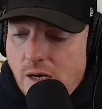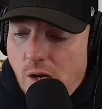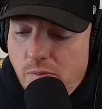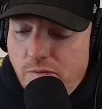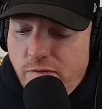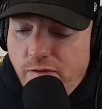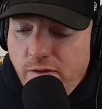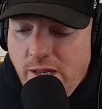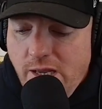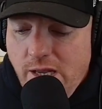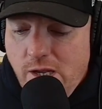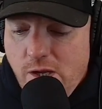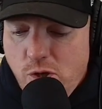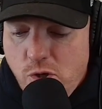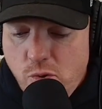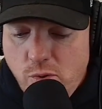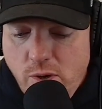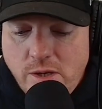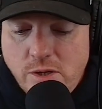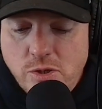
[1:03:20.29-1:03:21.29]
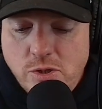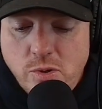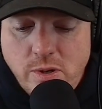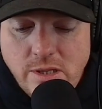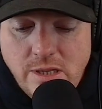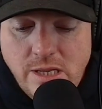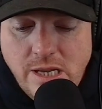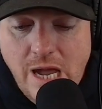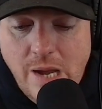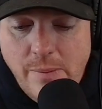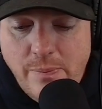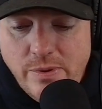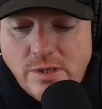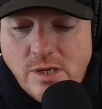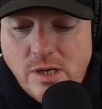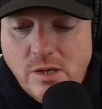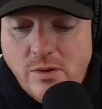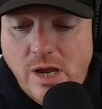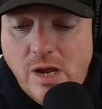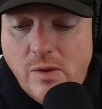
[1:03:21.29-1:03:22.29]
Hopefully you enjoyed the
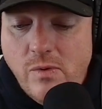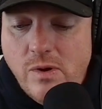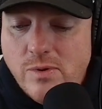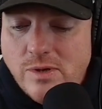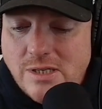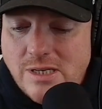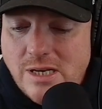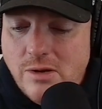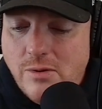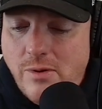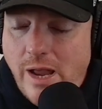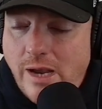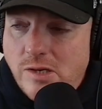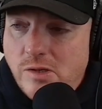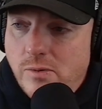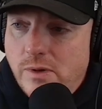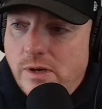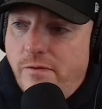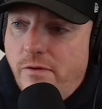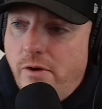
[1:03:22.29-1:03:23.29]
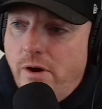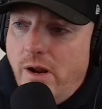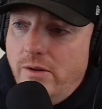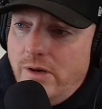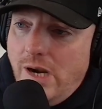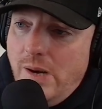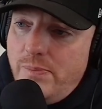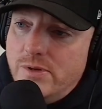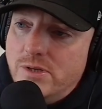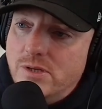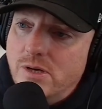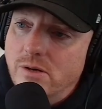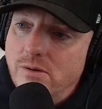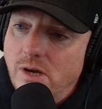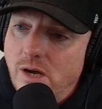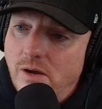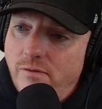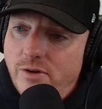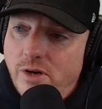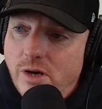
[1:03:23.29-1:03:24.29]
episode, and we will see you next week for another
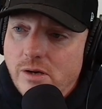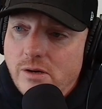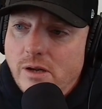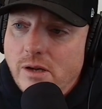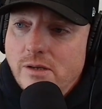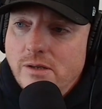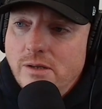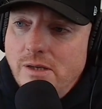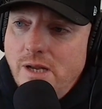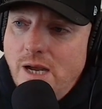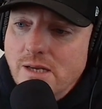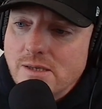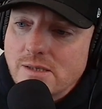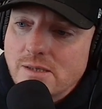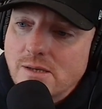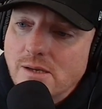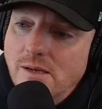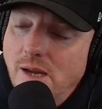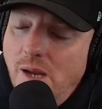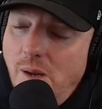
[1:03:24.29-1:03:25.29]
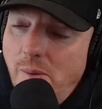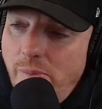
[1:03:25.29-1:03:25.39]
episode of Dirt to Dust.